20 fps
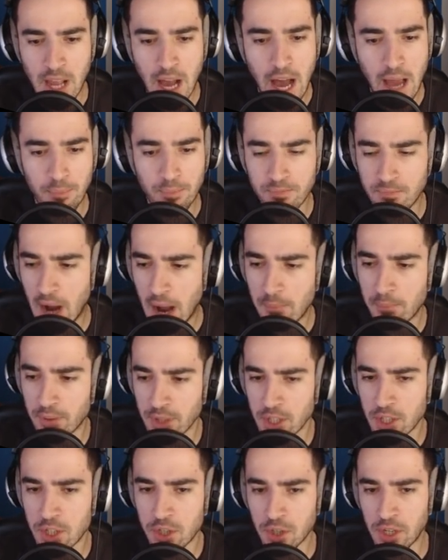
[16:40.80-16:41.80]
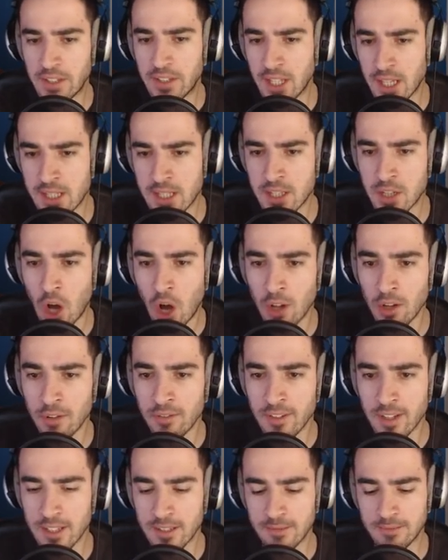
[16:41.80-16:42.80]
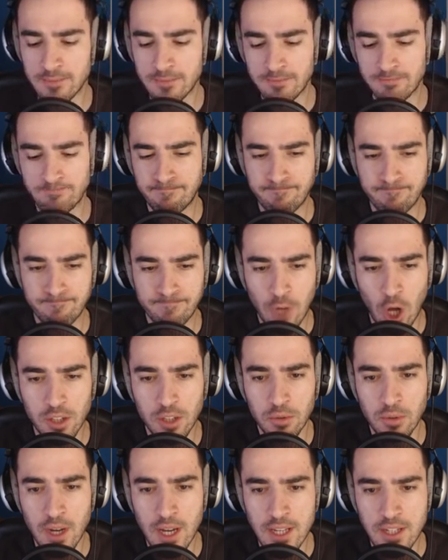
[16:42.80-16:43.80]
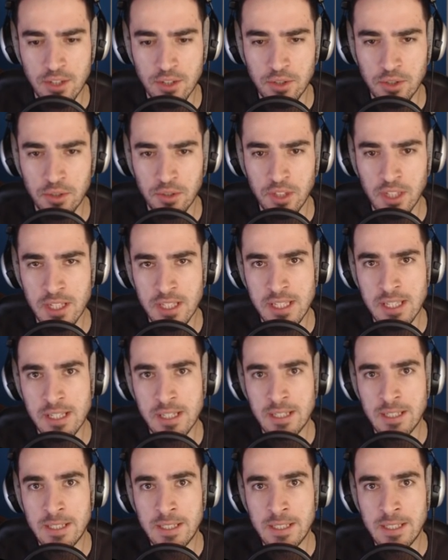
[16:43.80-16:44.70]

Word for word: I, I'm pretty sure I tested all of it. All the ways to do this.